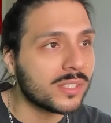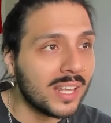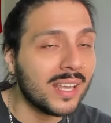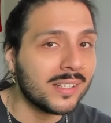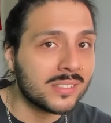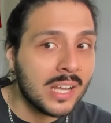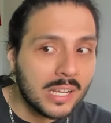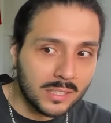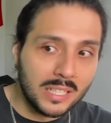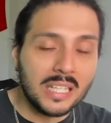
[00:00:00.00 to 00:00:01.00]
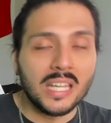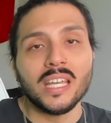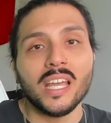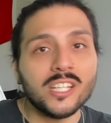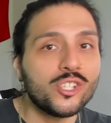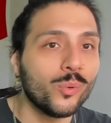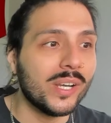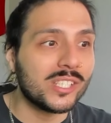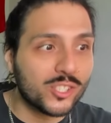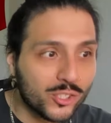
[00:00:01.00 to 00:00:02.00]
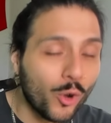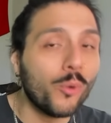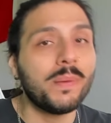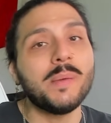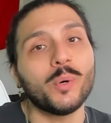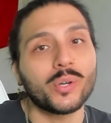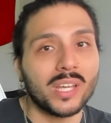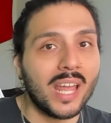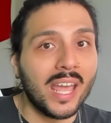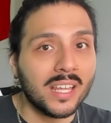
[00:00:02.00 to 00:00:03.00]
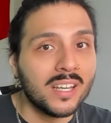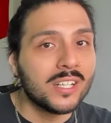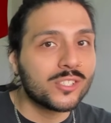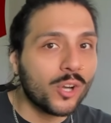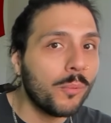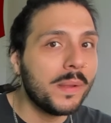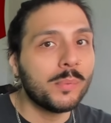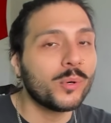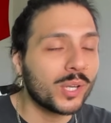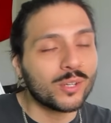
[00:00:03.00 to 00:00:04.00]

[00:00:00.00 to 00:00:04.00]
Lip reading: things, leaning into it so people can hate, so people can